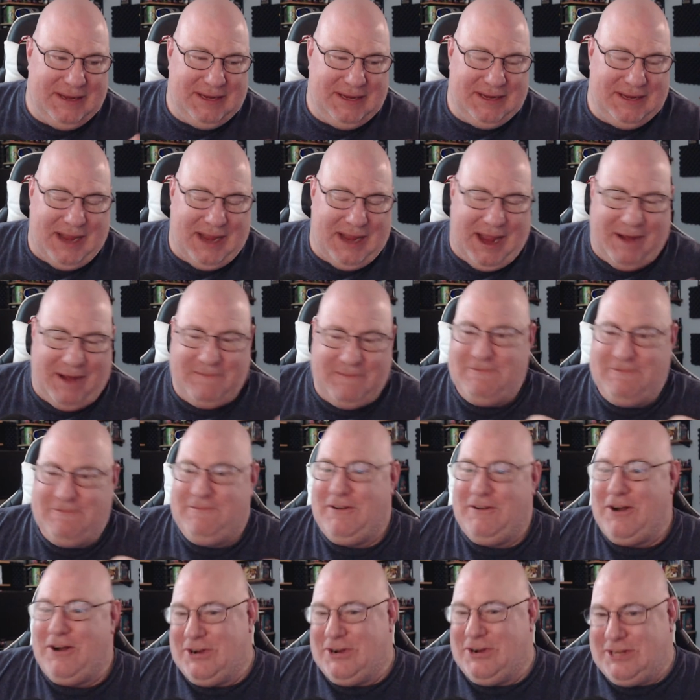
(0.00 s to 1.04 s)
at
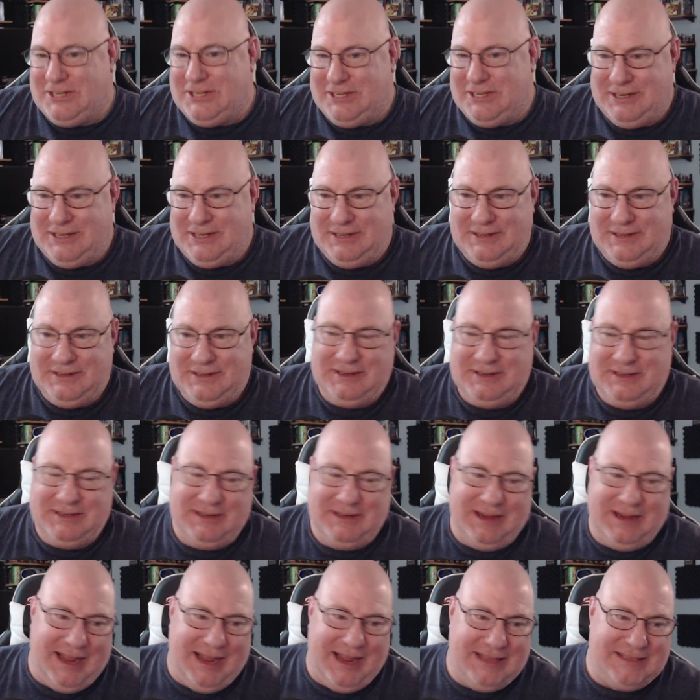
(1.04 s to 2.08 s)
first,
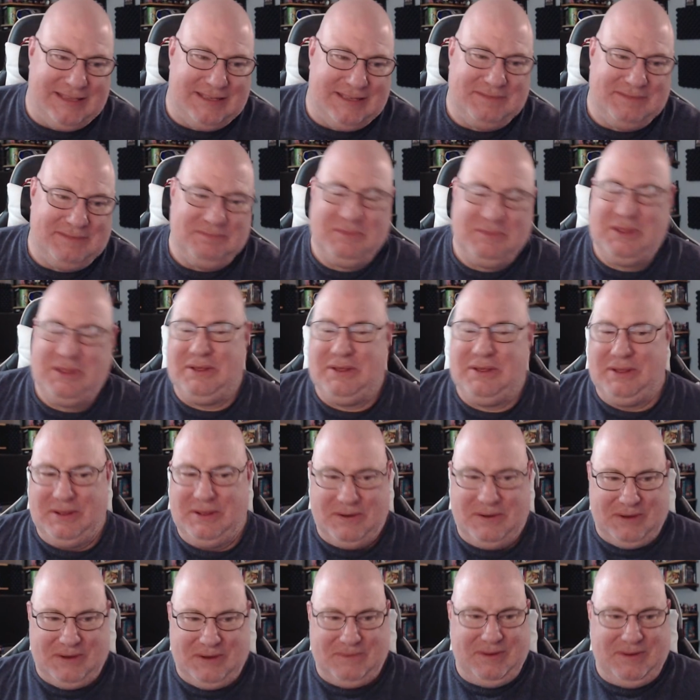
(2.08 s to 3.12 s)
it's, you
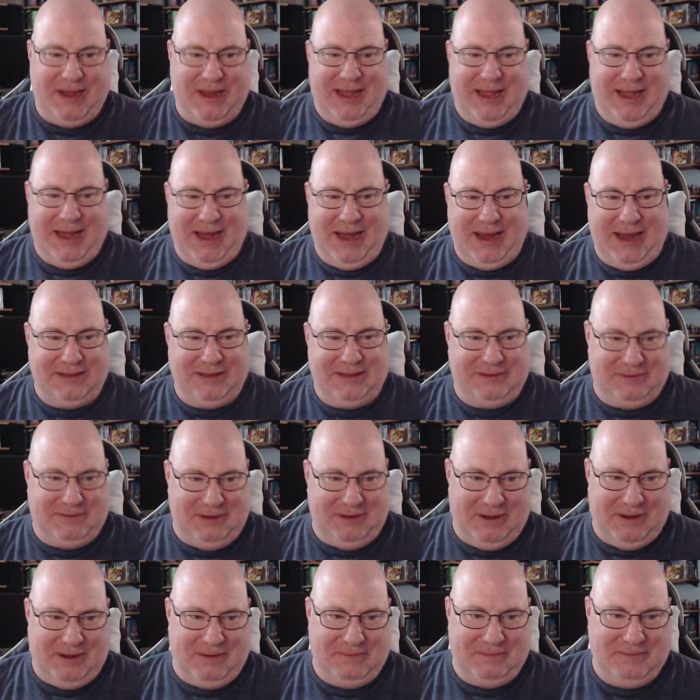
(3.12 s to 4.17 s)
can read his,
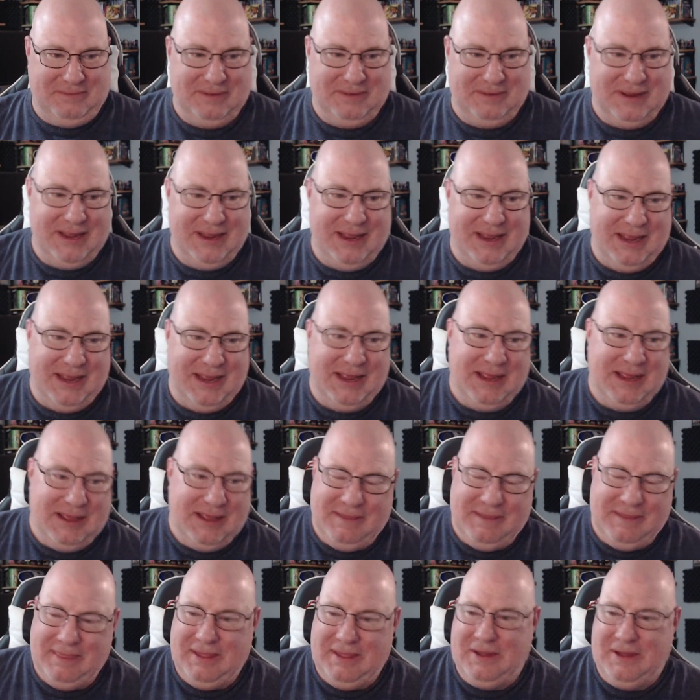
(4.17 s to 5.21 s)
you
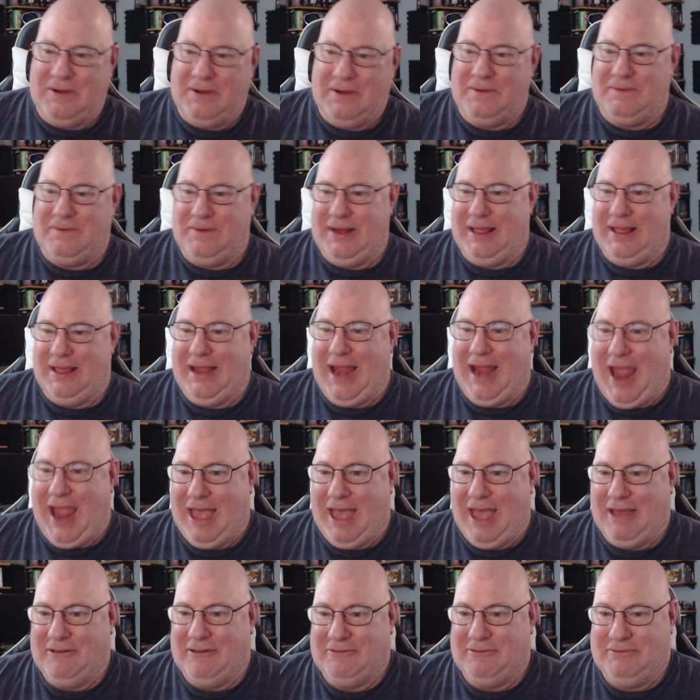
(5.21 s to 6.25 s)
don't really
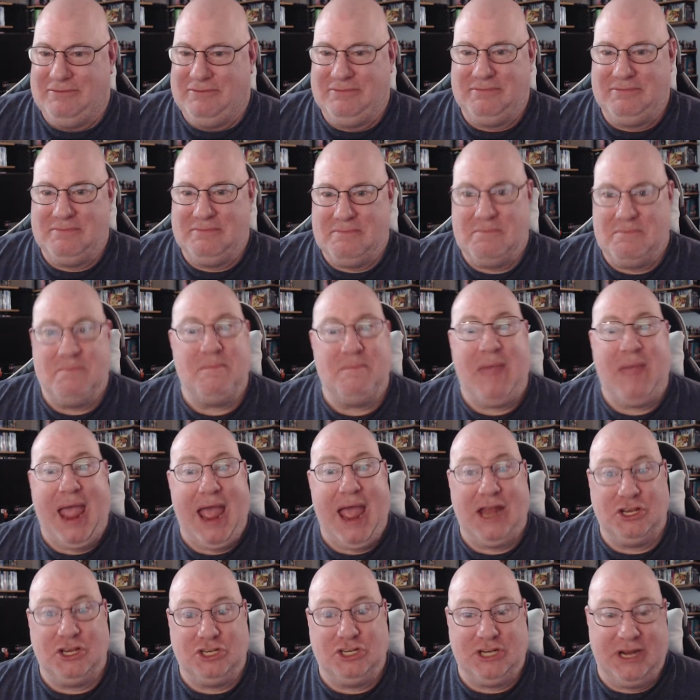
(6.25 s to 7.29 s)
have
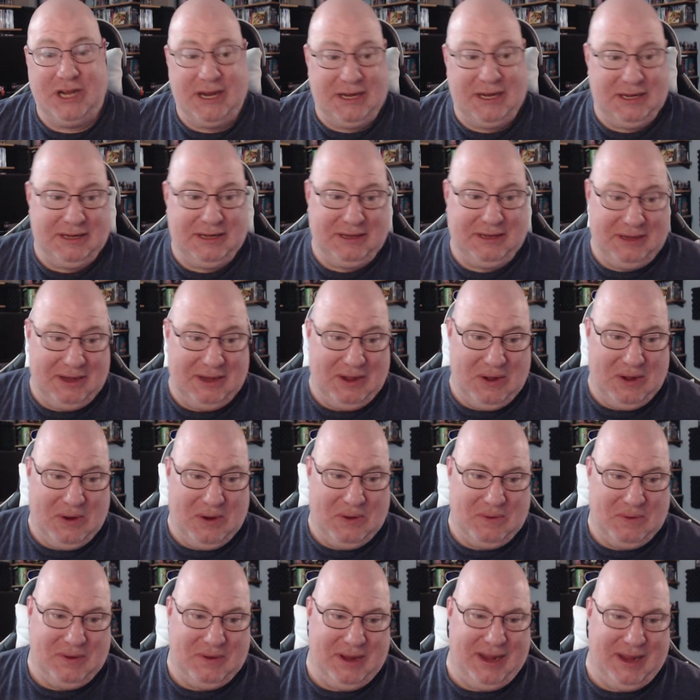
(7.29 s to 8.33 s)
magic,
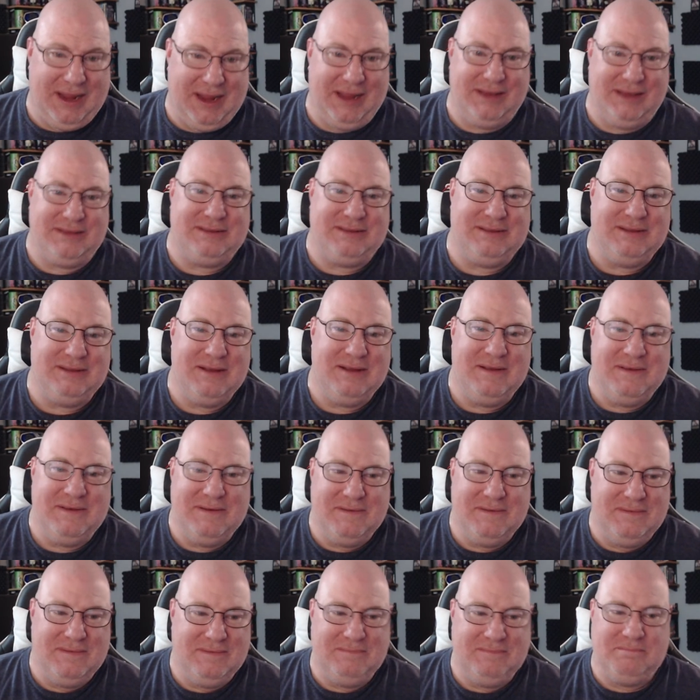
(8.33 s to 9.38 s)
it's
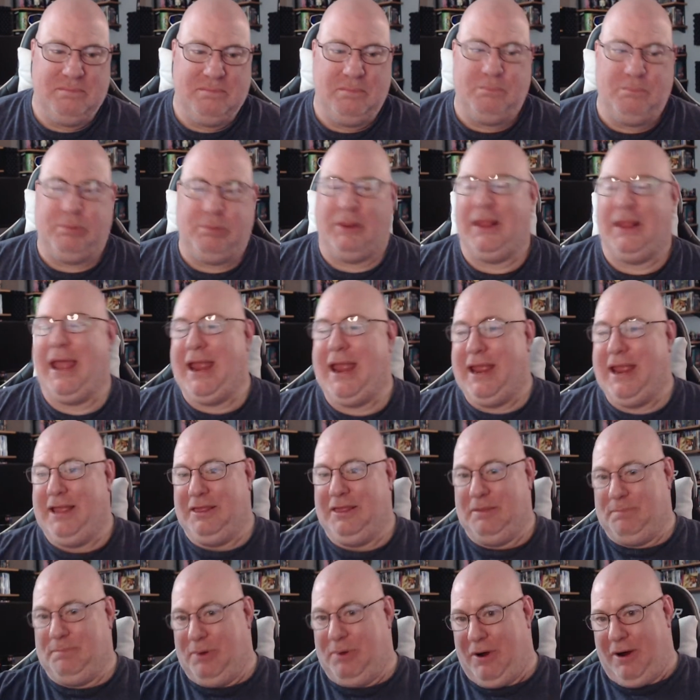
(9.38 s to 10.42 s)
playing the
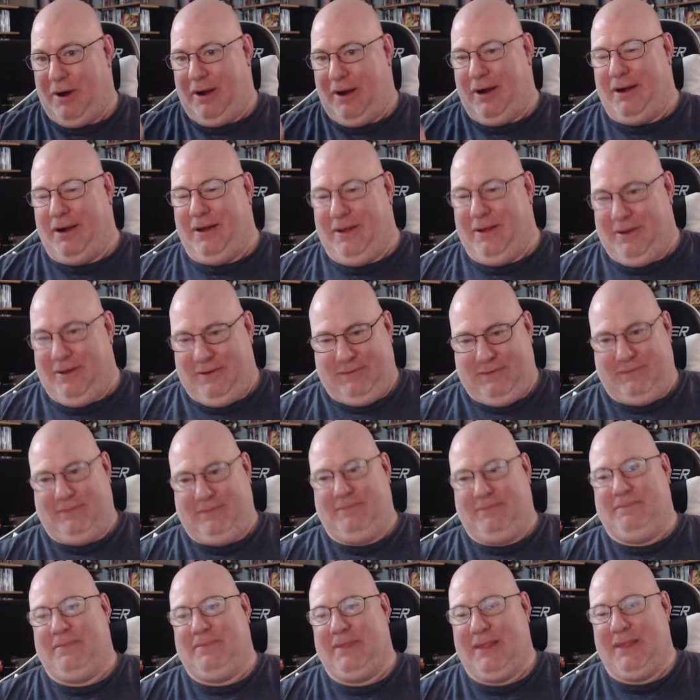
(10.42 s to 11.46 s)
part of,
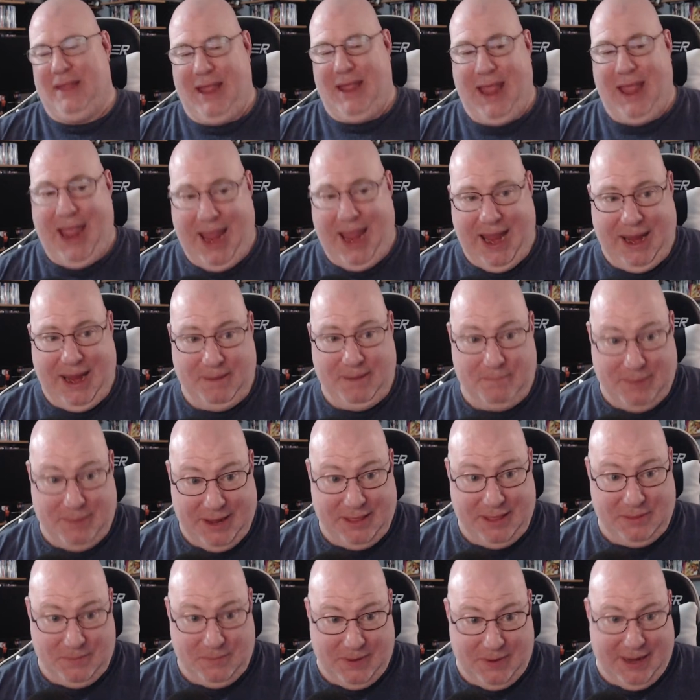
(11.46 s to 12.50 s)
hey, by
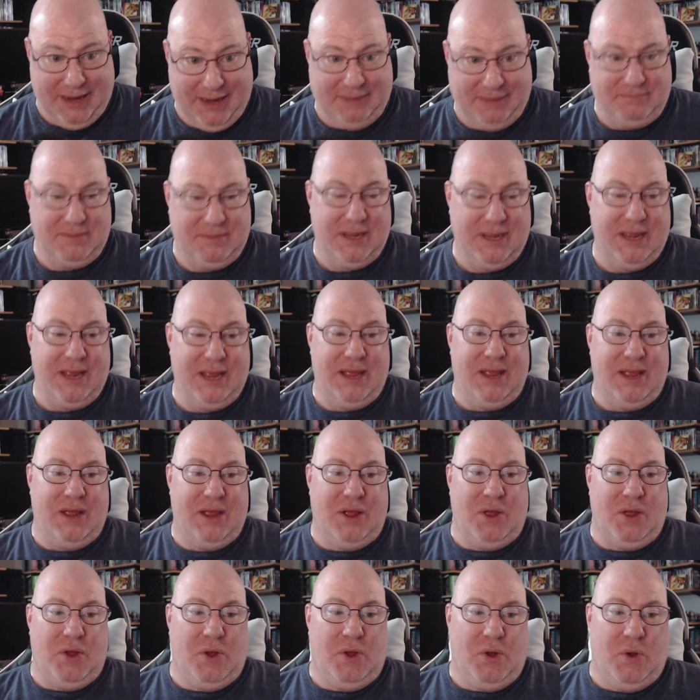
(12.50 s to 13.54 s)
the way.
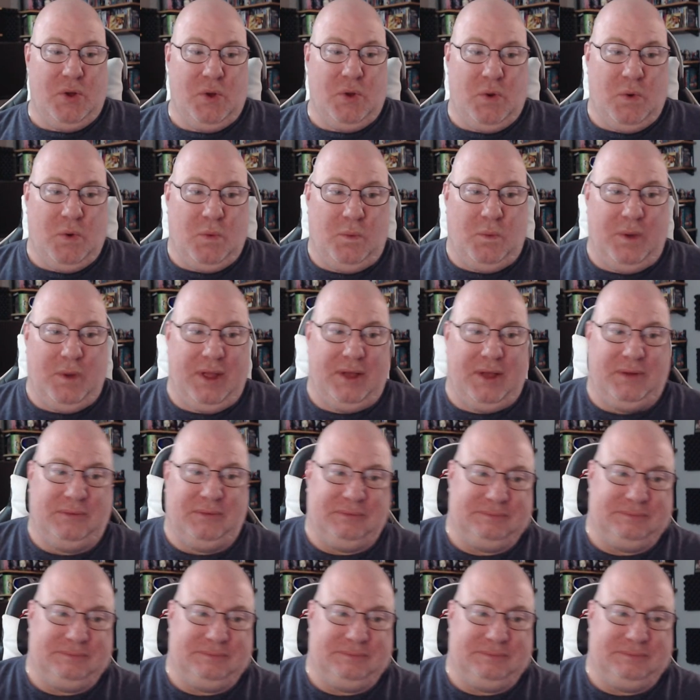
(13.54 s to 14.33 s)
Well,